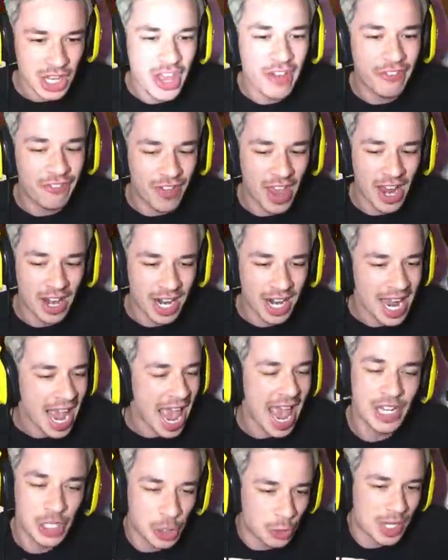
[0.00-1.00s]
the Pharah
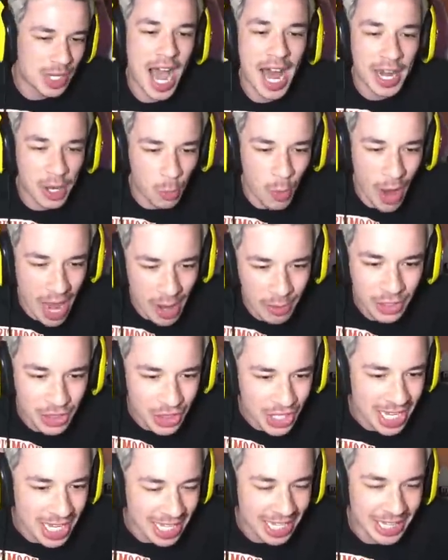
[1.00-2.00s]
and you got away with
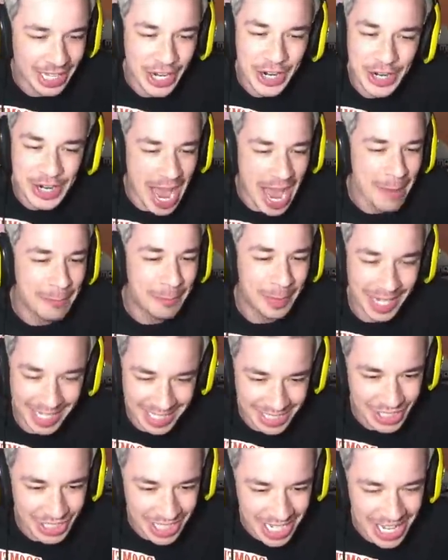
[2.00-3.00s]
it? They're not
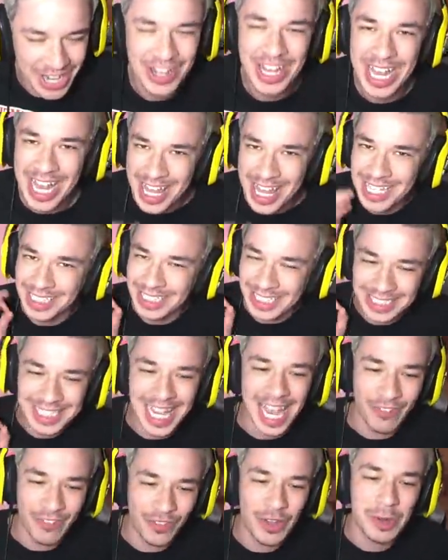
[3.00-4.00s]
punishing you? This is
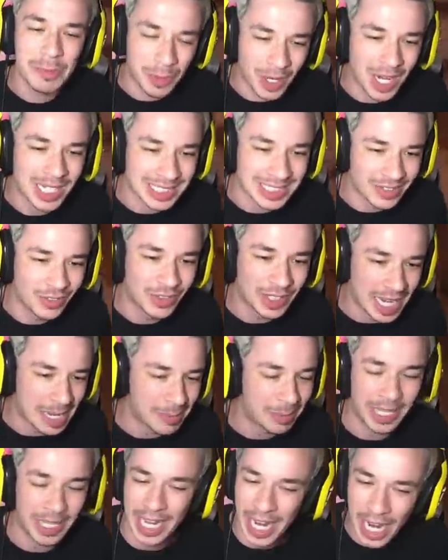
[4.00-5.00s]
definitely bronze level
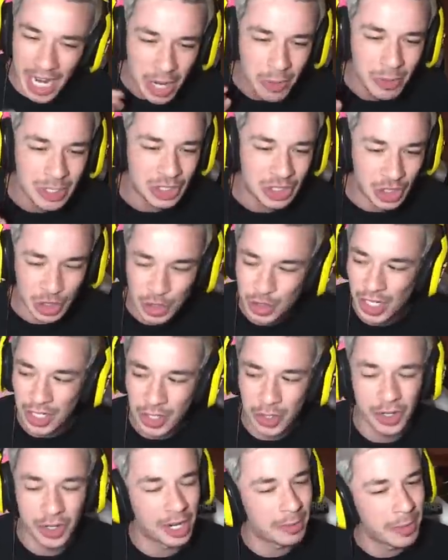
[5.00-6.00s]
gameplay. I always
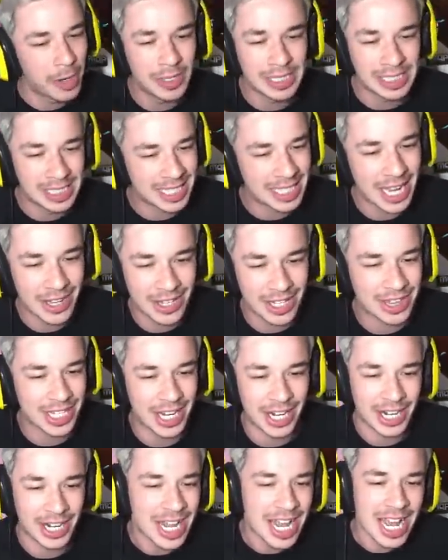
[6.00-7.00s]
struggle, or I'm always scared that
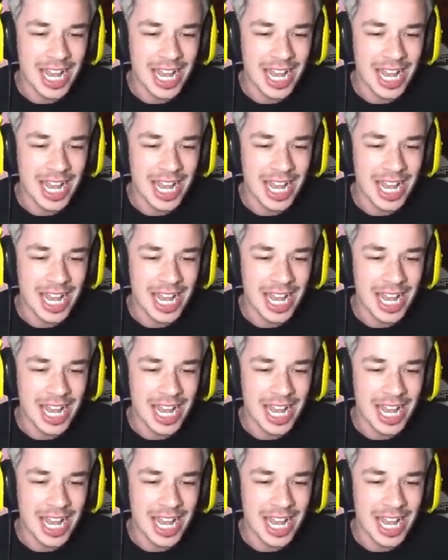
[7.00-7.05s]
they're